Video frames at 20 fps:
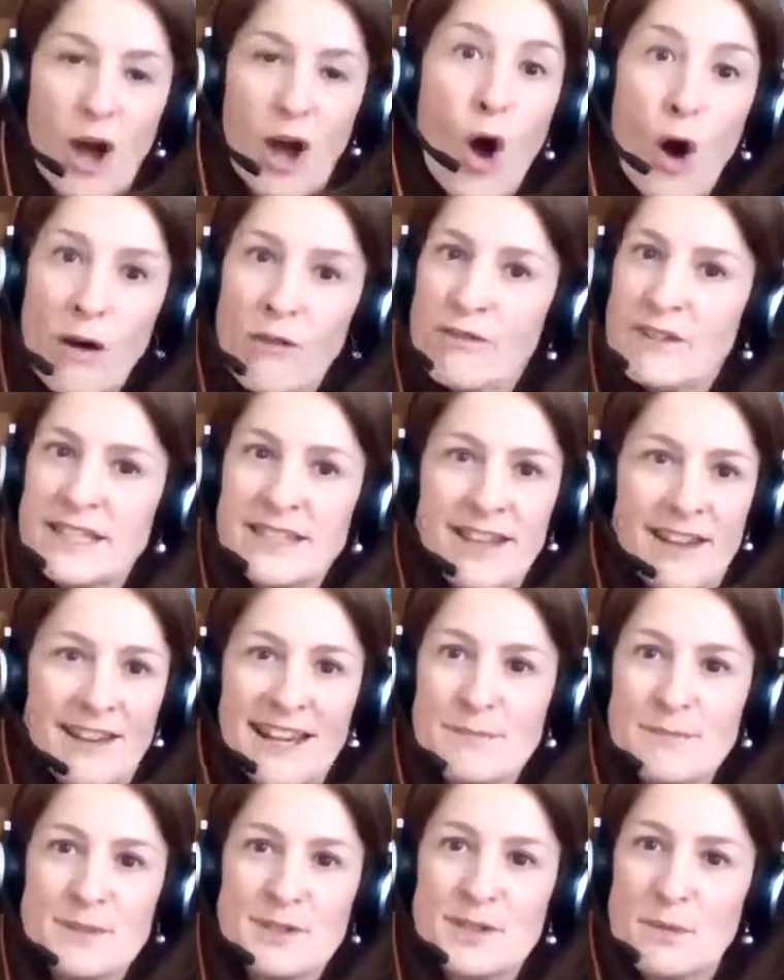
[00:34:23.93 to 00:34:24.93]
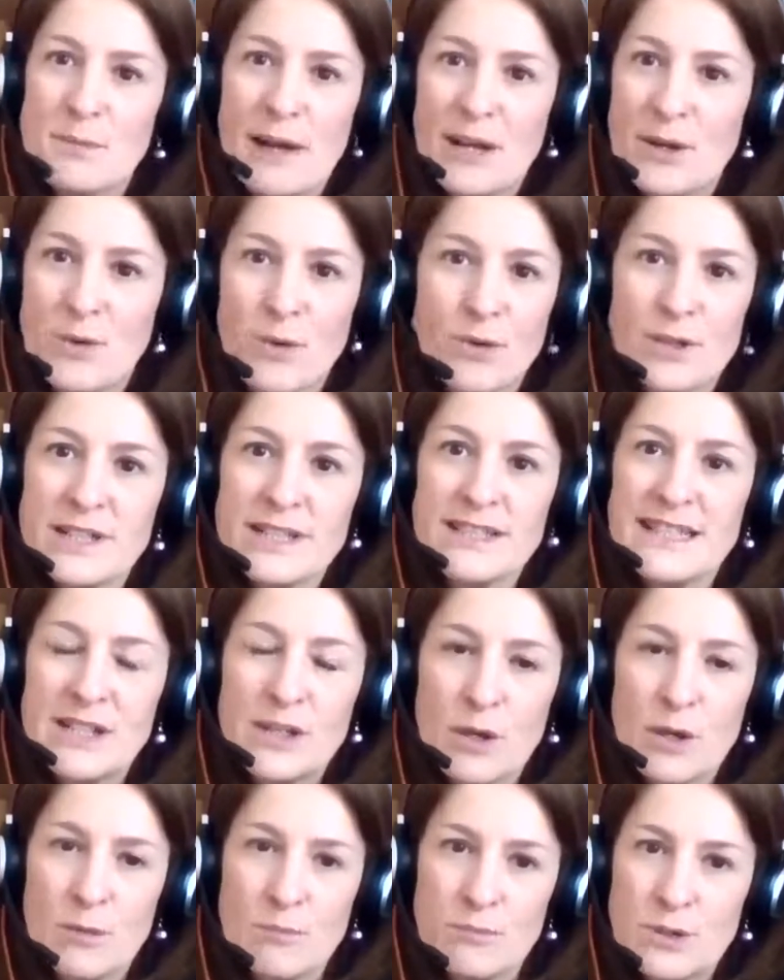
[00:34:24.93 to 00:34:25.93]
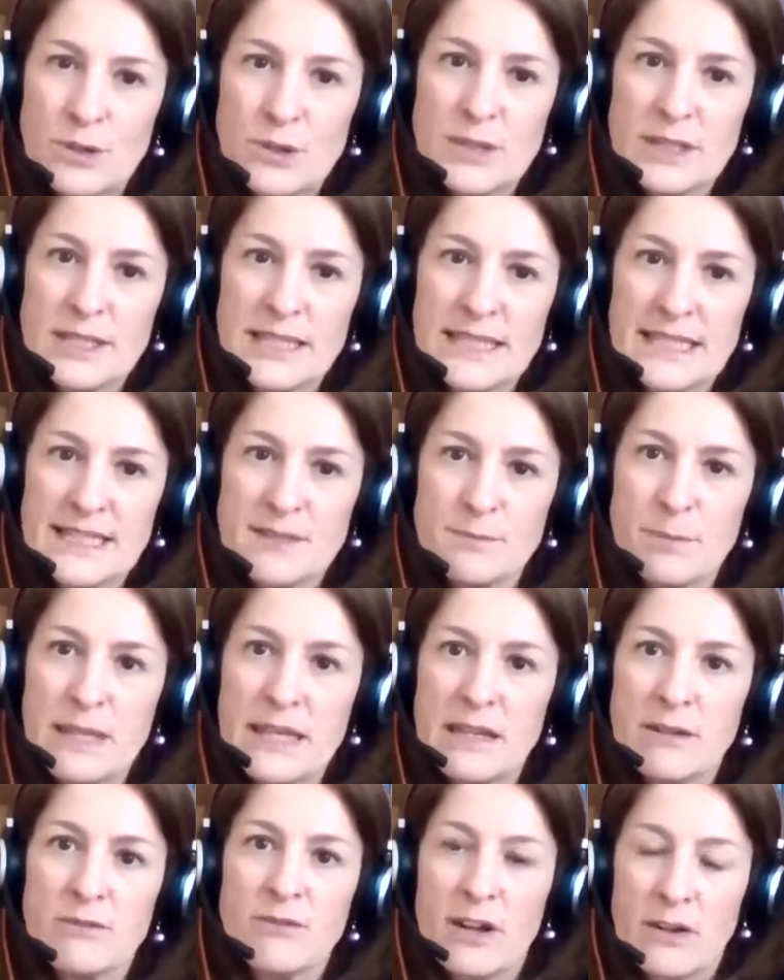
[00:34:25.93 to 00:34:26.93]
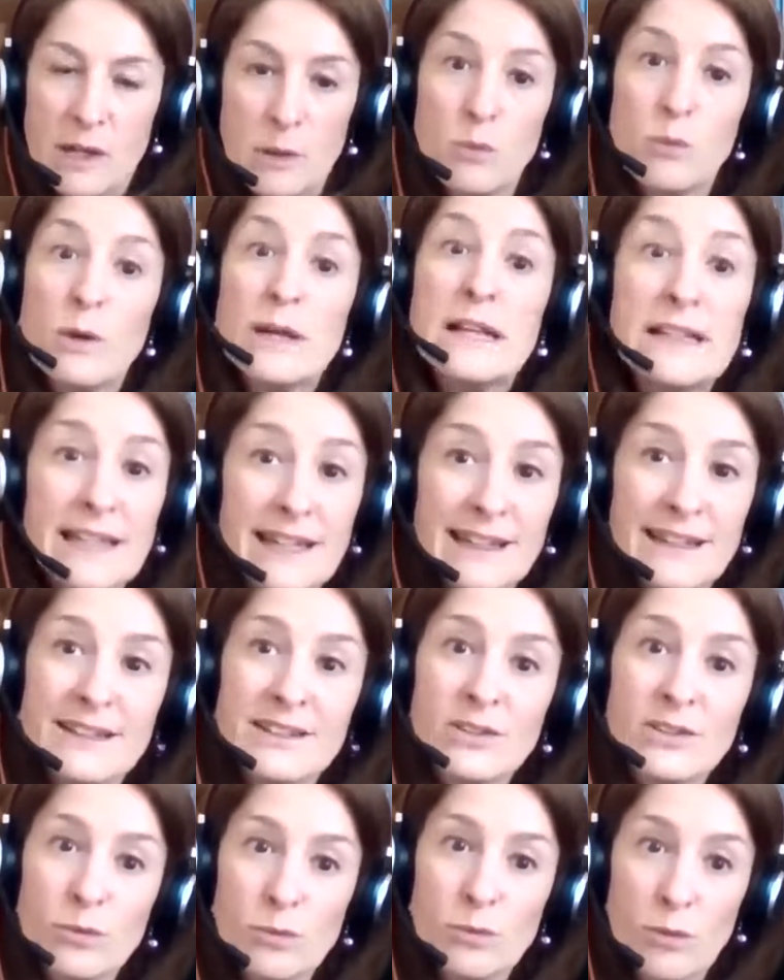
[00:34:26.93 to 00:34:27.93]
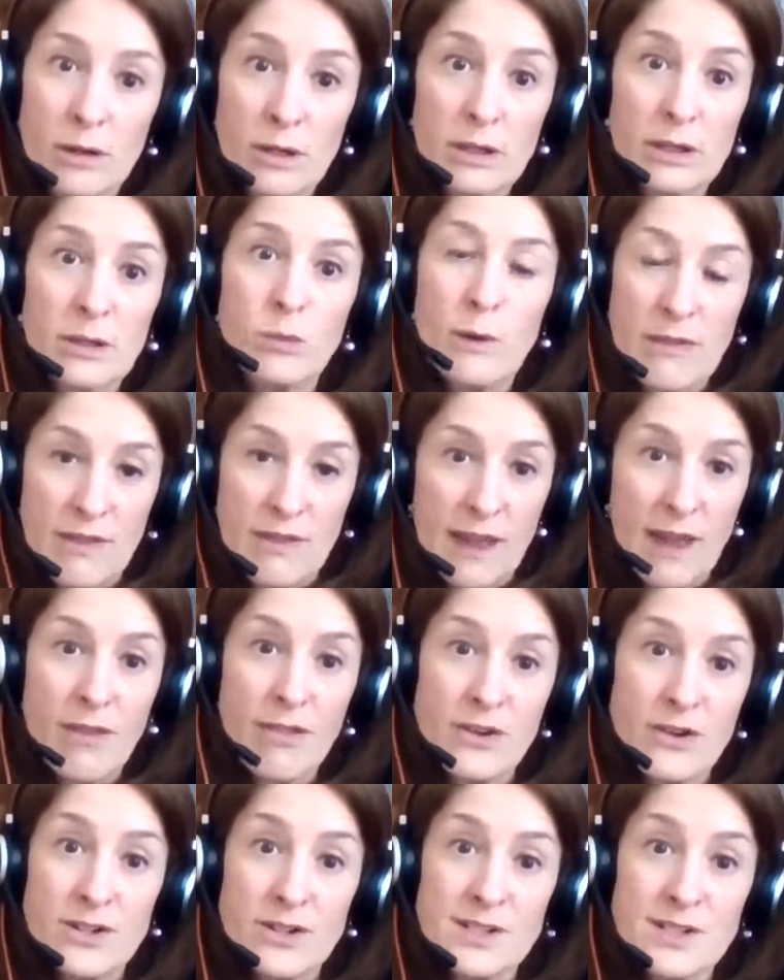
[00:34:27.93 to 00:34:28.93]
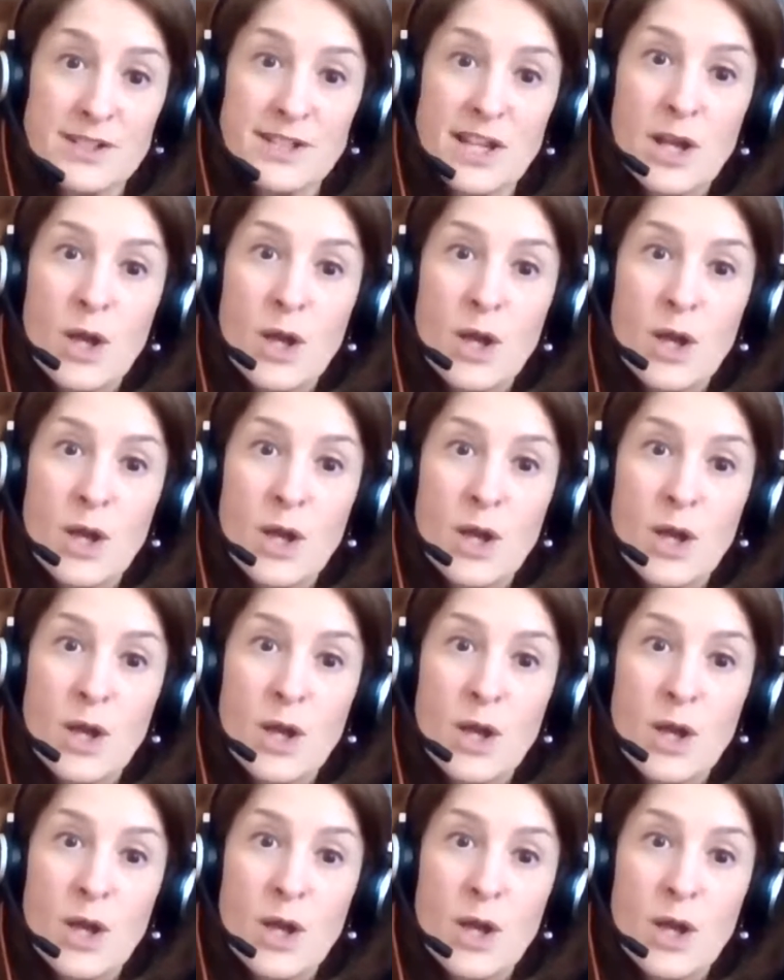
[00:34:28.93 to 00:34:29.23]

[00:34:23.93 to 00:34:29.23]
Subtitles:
oftentimes the minority communities being very willing to work with the others,